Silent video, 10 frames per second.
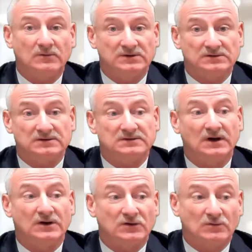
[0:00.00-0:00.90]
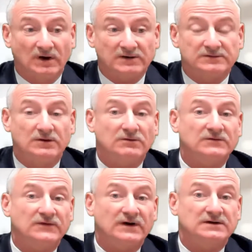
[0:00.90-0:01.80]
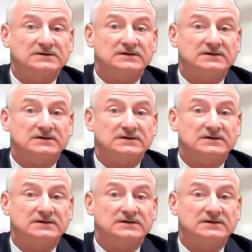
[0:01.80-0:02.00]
which is you must notify us